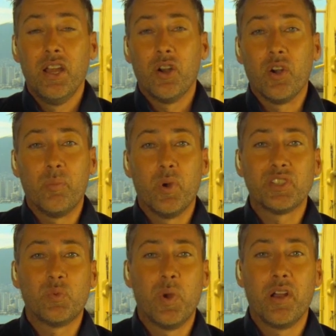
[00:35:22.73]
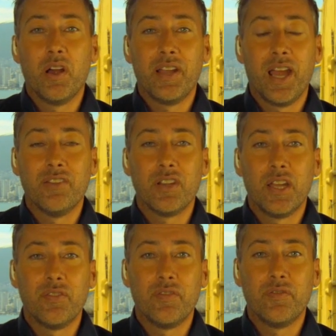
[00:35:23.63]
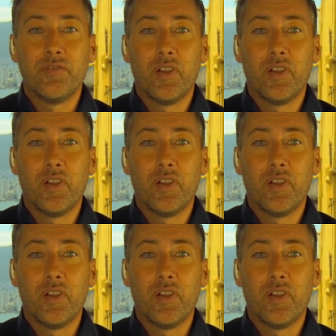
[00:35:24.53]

her books went on to have a life of